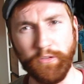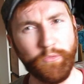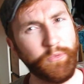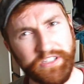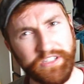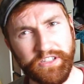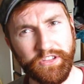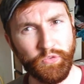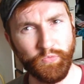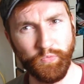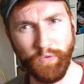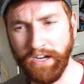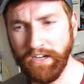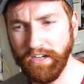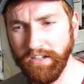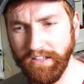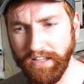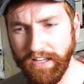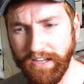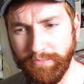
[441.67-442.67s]
It wasn't the
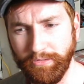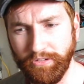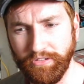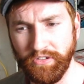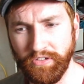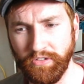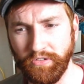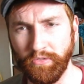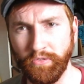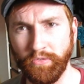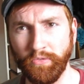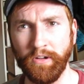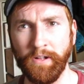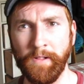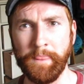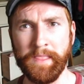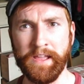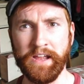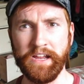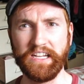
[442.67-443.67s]
record labels who
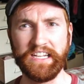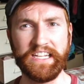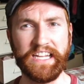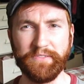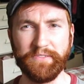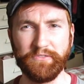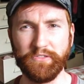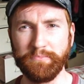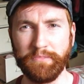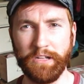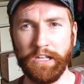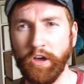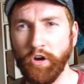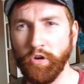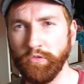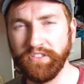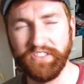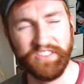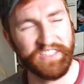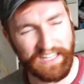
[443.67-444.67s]
gave them
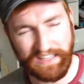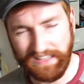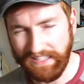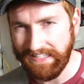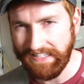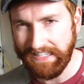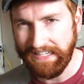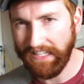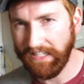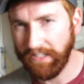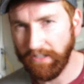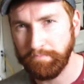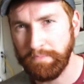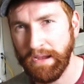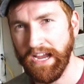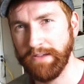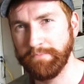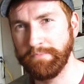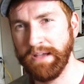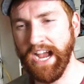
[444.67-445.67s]
loans that they needed to
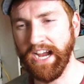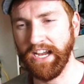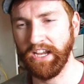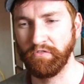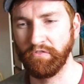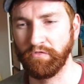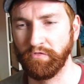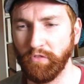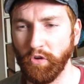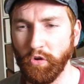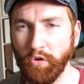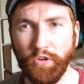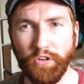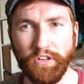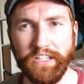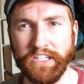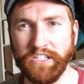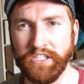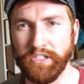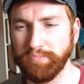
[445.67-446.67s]
pay back in
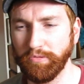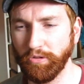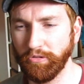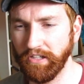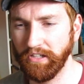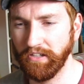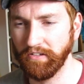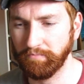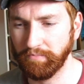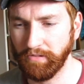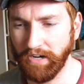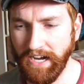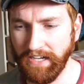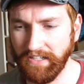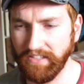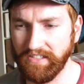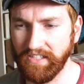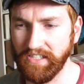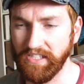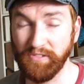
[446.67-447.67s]
full, exploitative
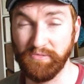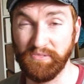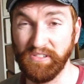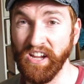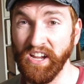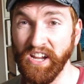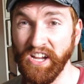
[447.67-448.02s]
practices,